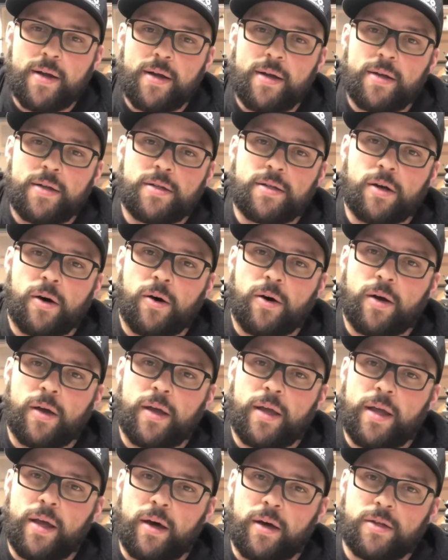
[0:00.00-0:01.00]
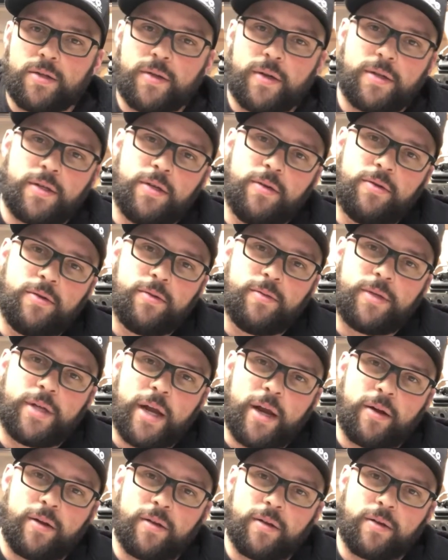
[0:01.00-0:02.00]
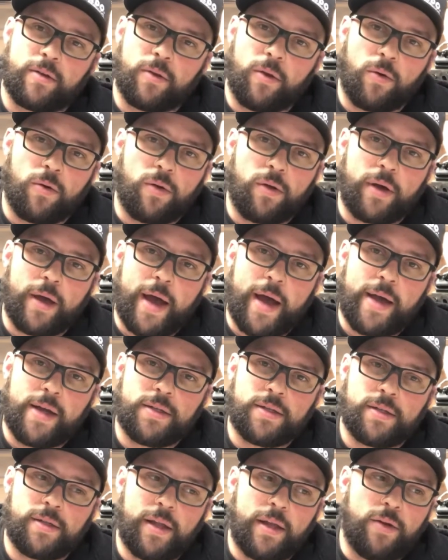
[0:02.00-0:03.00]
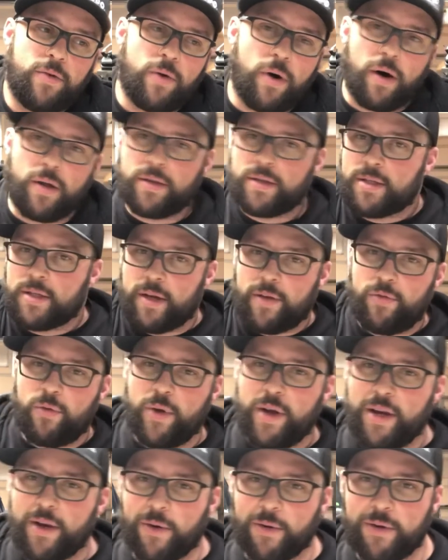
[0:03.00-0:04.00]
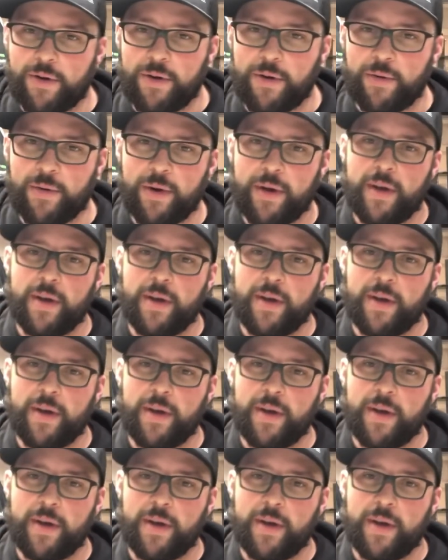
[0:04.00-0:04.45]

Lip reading: So he also has a YouTube channel. They're local guys. They do all the stuff we don't do.